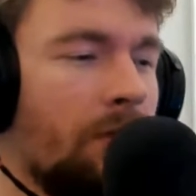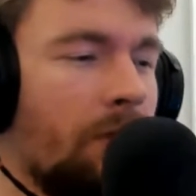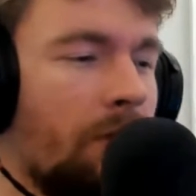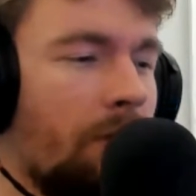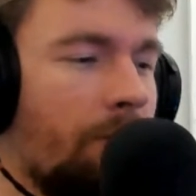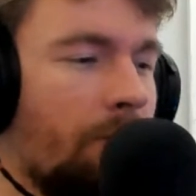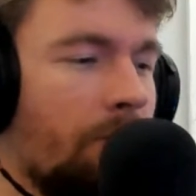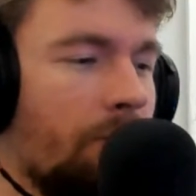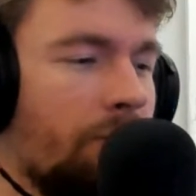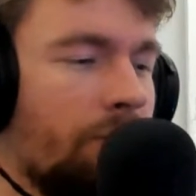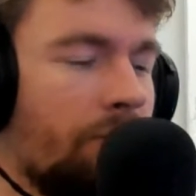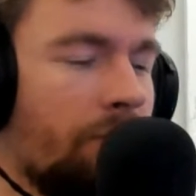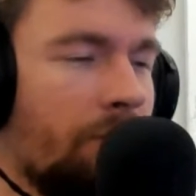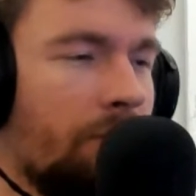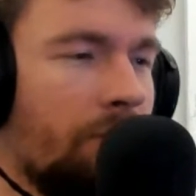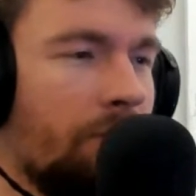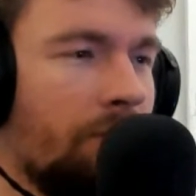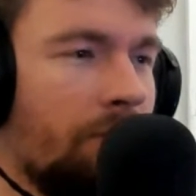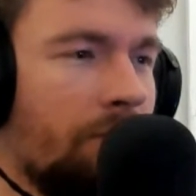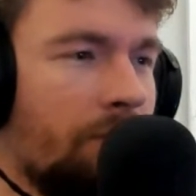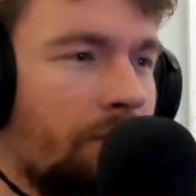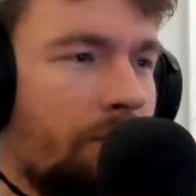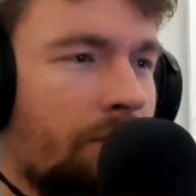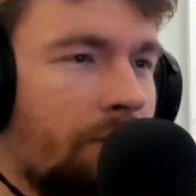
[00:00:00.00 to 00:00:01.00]
not
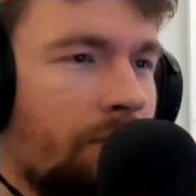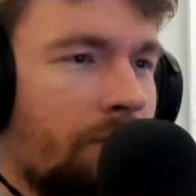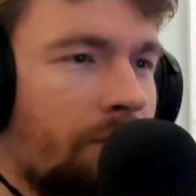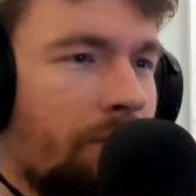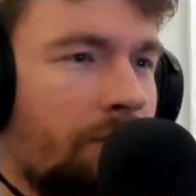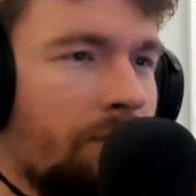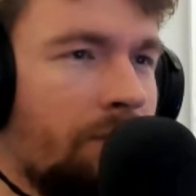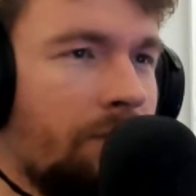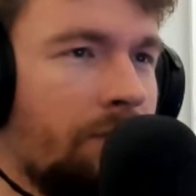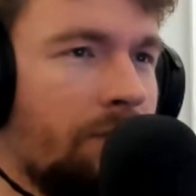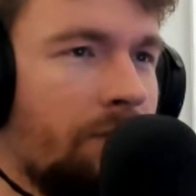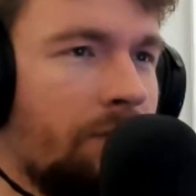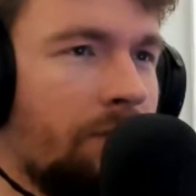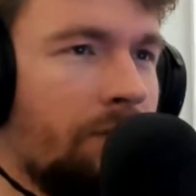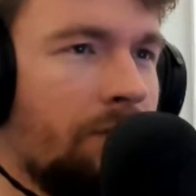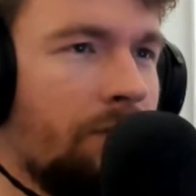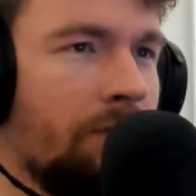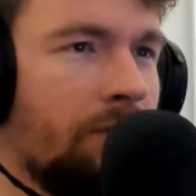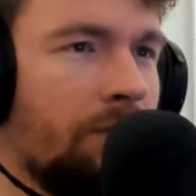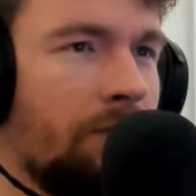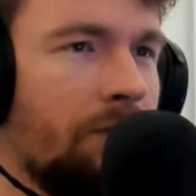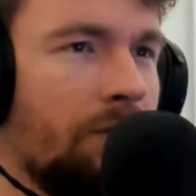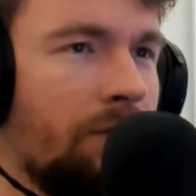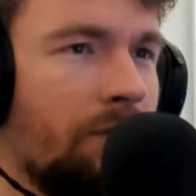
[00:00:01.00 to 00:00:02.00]
sure.
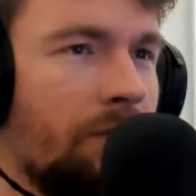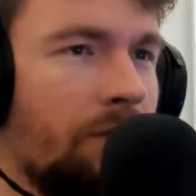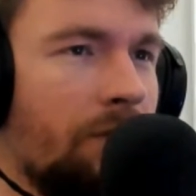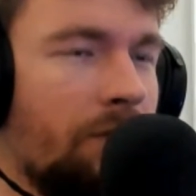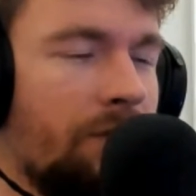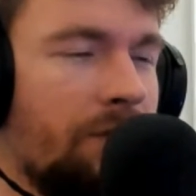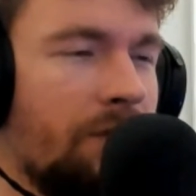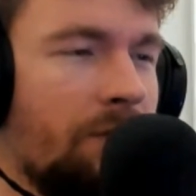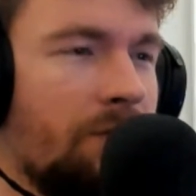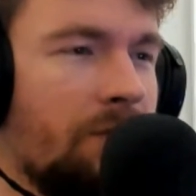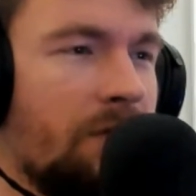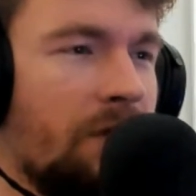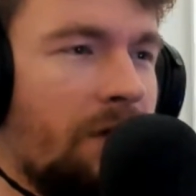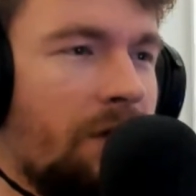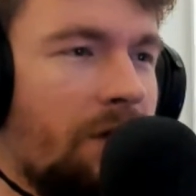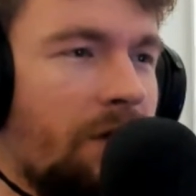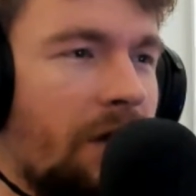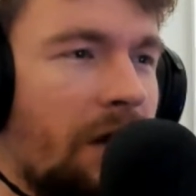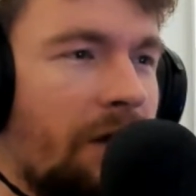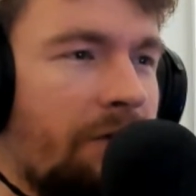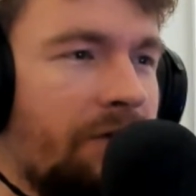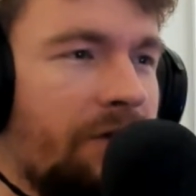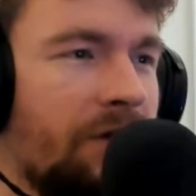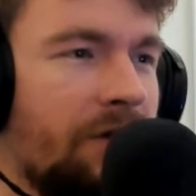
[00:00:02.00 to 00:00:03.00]
It seems like
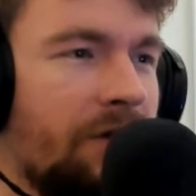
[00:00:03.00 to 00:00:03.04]
having